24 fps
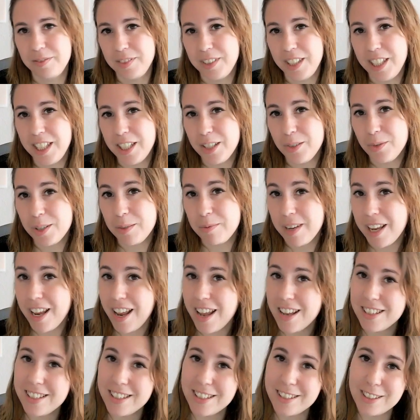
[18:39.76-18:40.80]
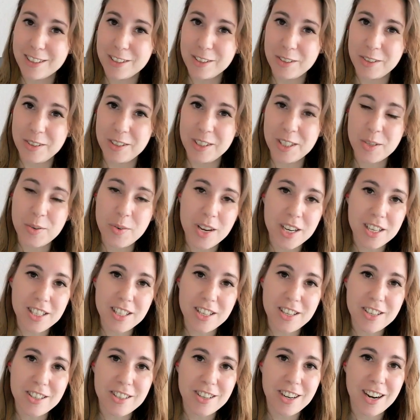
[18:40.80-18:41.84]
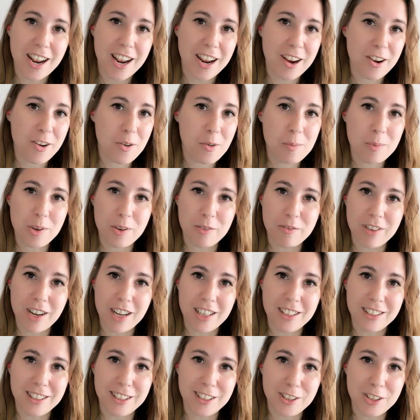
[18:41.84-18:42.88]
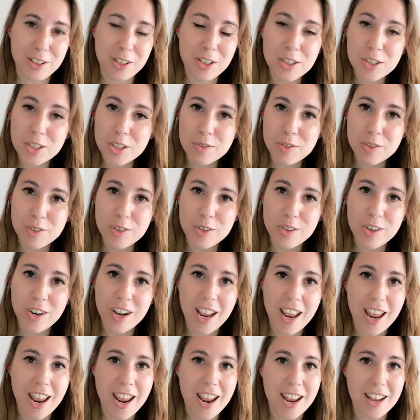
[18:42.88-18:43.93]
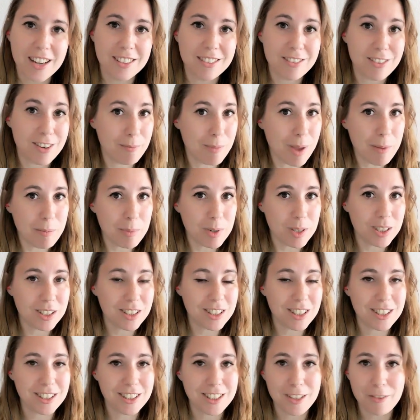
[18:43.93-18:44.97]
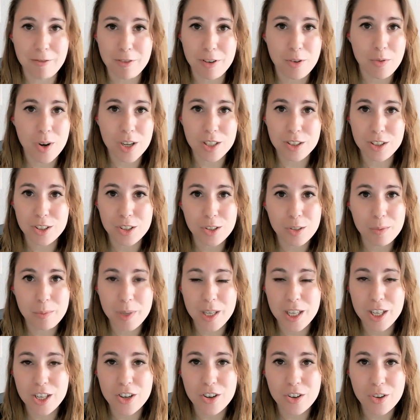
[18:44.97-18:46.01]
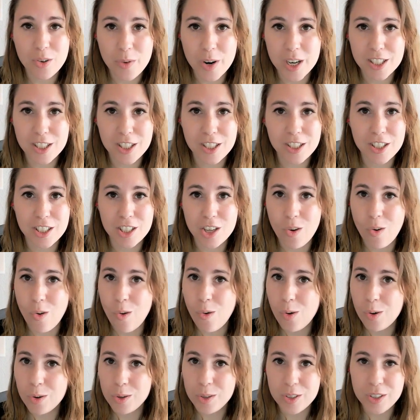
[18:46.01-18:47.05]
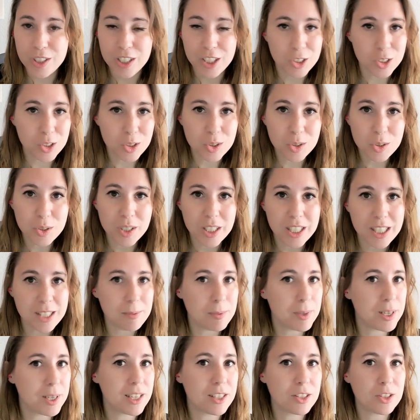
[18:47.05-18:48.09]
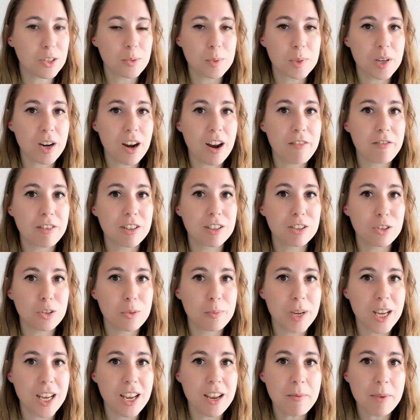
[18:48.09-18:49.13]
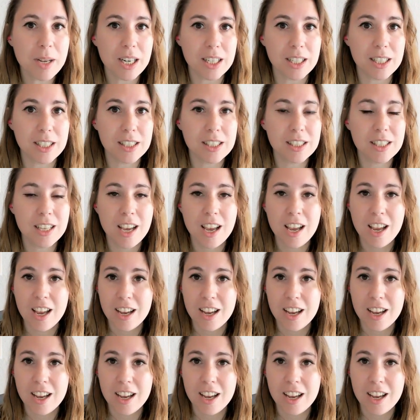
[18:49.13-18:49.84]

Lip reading: This was my answer to this question. I hope you find it useful. And remember that if you want to submit your questions, all you need to do is be a subscriber to my email list.